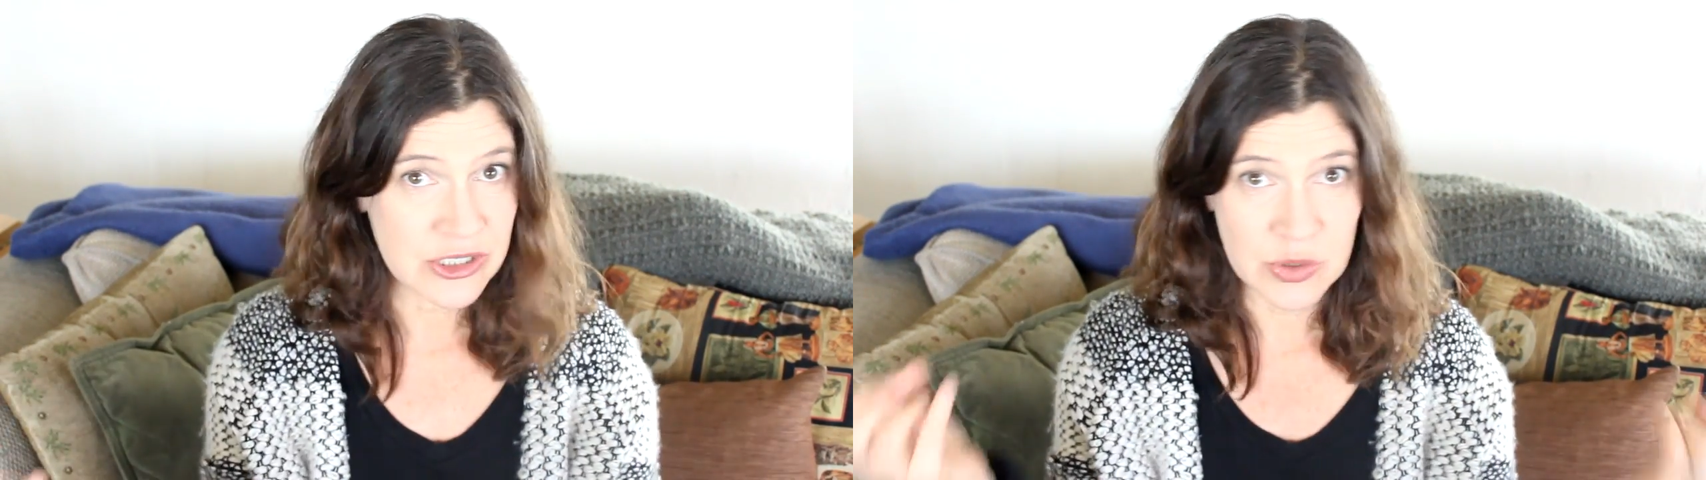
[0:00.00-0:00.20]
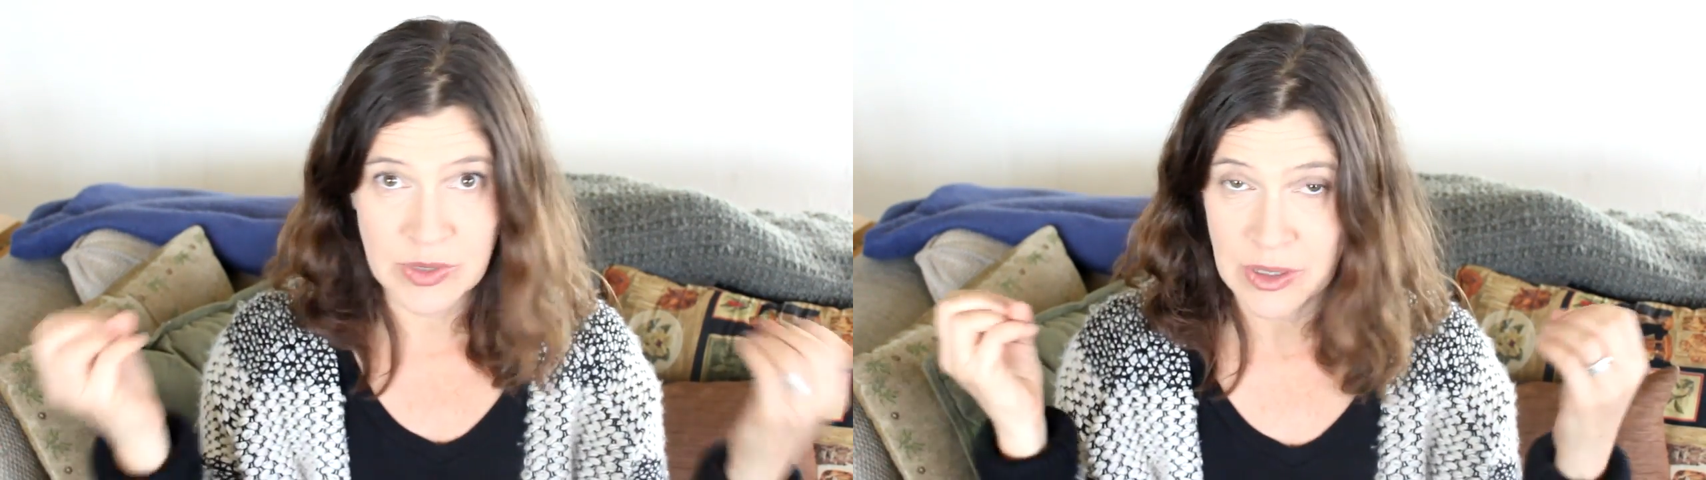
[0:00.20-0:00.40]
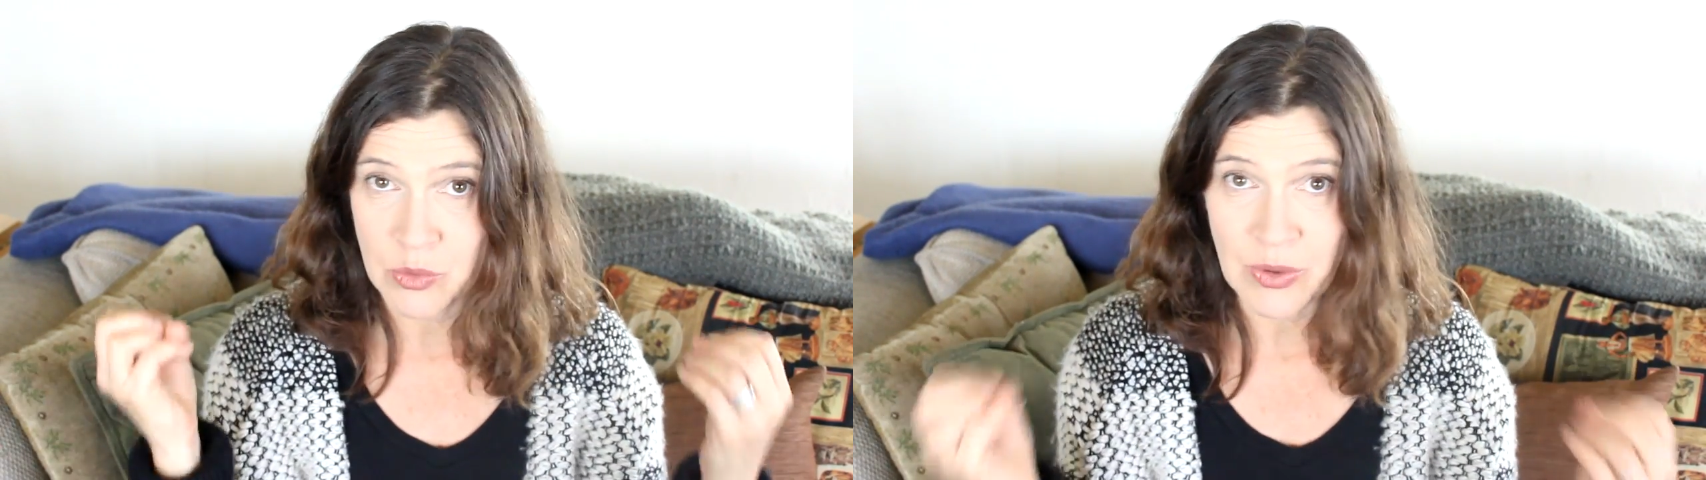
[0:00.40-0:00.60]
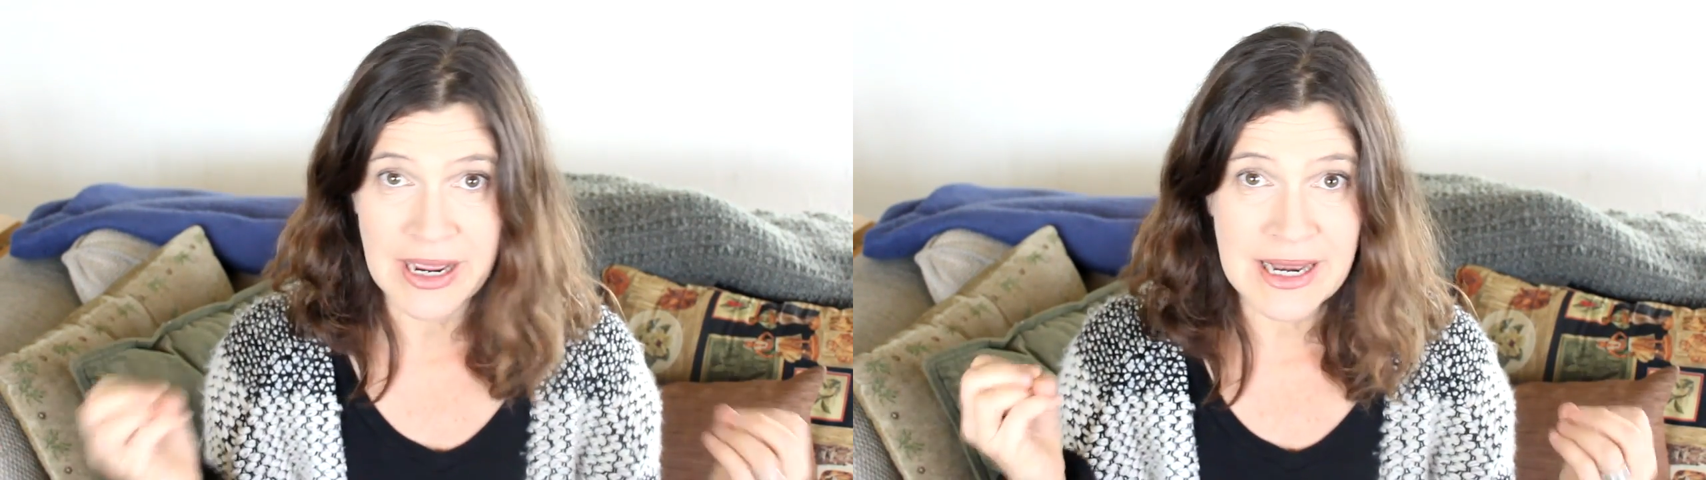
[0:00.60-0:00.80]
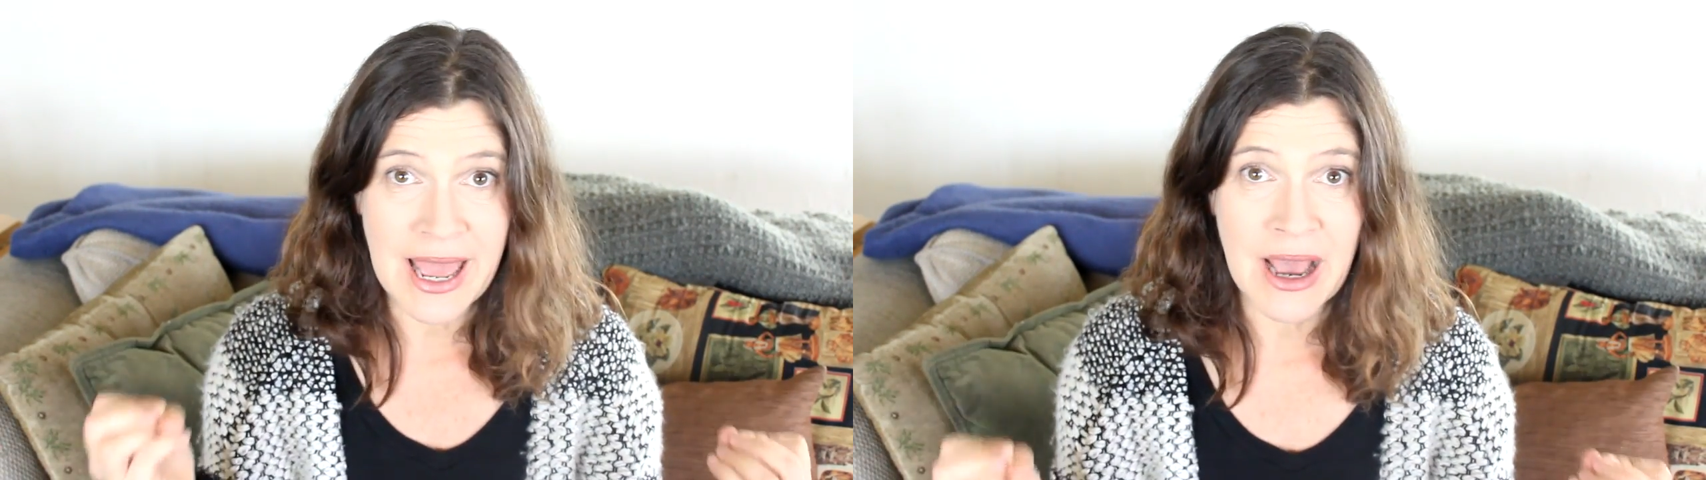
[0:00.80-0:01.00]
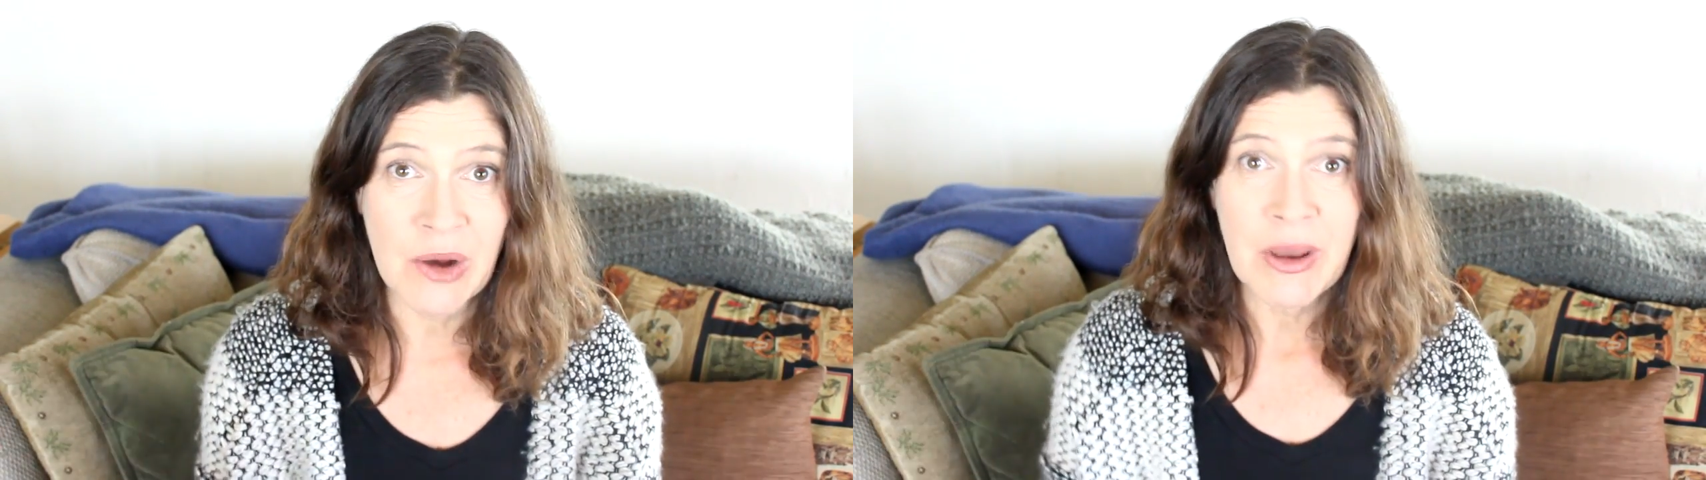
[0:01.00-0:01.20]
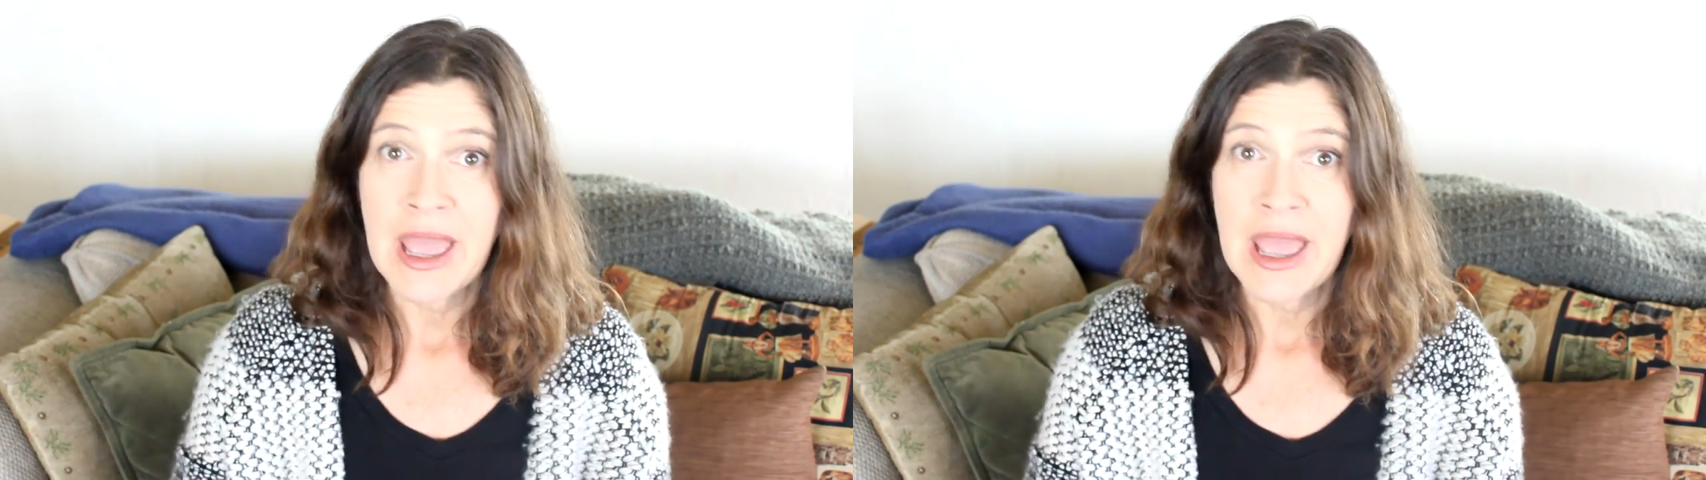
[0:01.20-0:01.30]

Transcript: doing right now